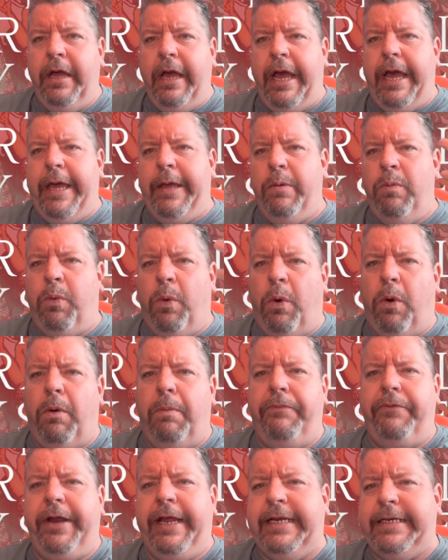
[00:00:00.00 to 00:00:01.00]
a
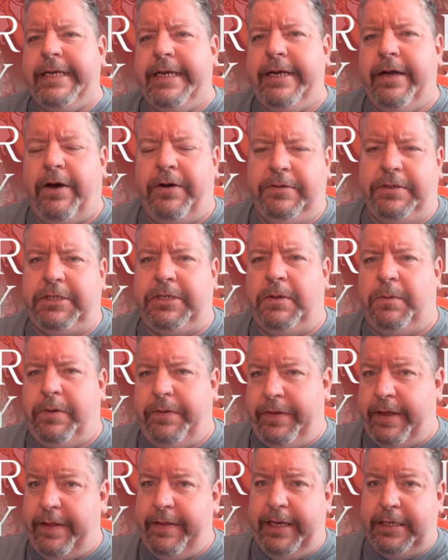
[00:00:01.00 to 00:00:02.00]
warm reading on
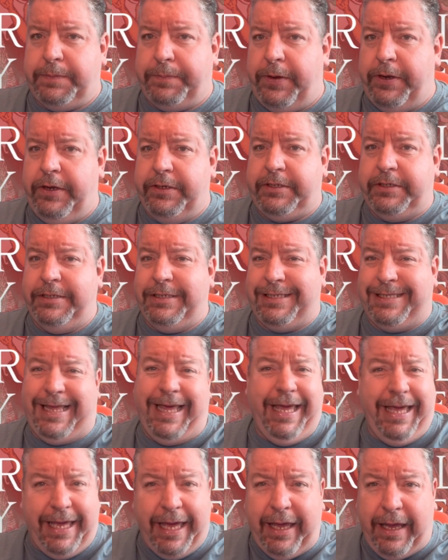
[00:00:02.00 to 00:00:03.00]
someone that this person's
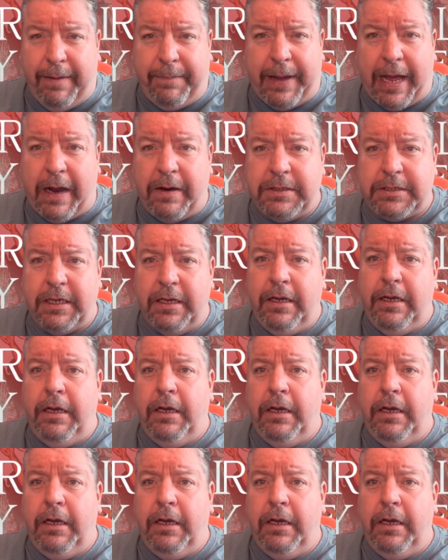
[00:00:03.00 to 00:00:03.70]
thinking about,